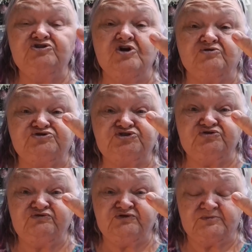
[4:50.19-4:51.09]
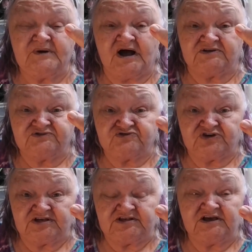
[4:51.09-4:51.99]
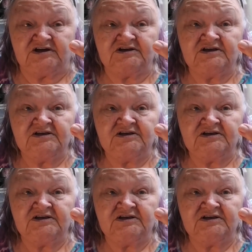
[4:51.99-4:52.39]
no, two from Australia,